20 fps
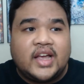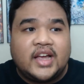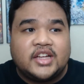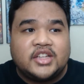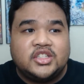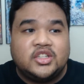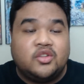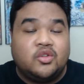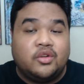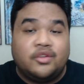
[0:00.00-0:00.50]

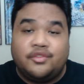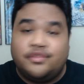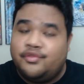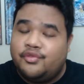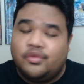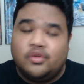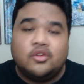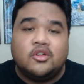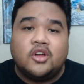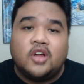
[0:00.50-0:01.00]
actually going
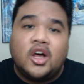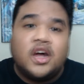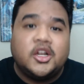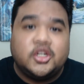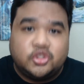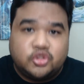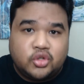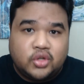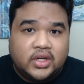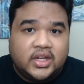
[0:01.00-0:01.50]
full
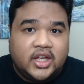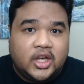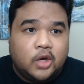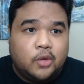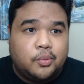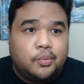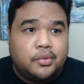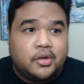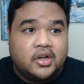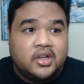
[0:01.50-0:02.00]
on trying to
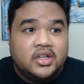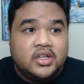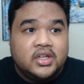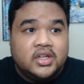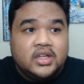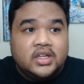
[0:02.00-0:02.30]
help her,